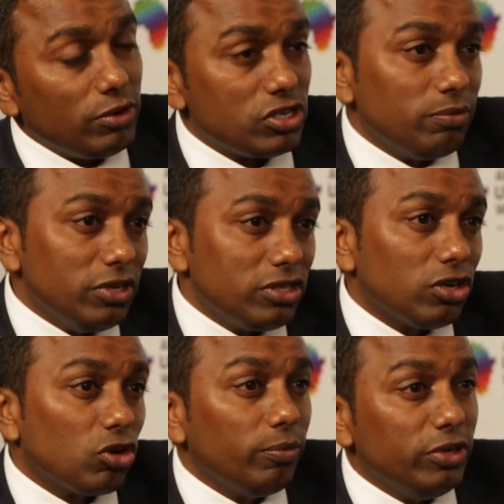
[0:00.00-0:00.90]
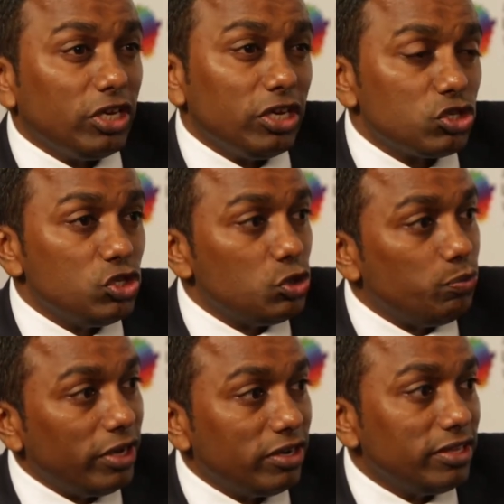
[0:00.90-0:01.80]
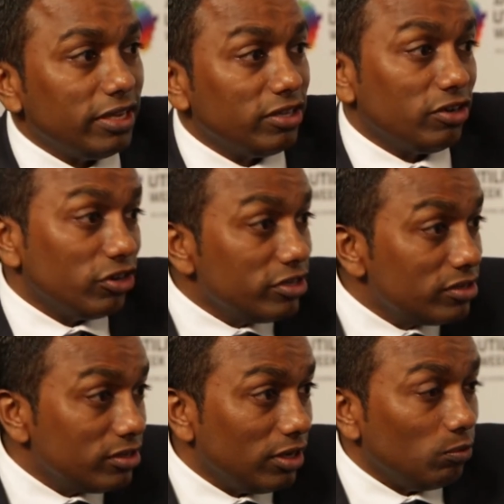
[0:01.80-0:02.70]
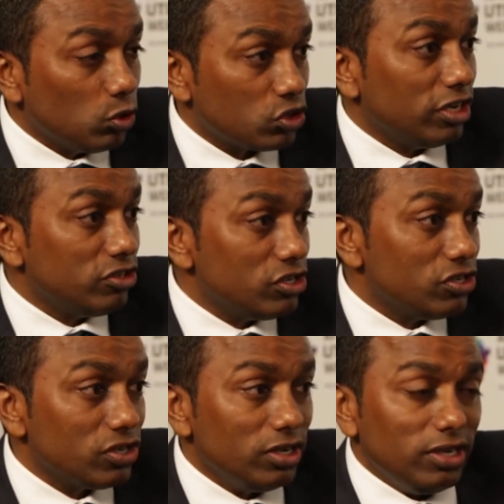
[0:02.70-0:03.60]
I must admit, the communications is better than the grid in most countries,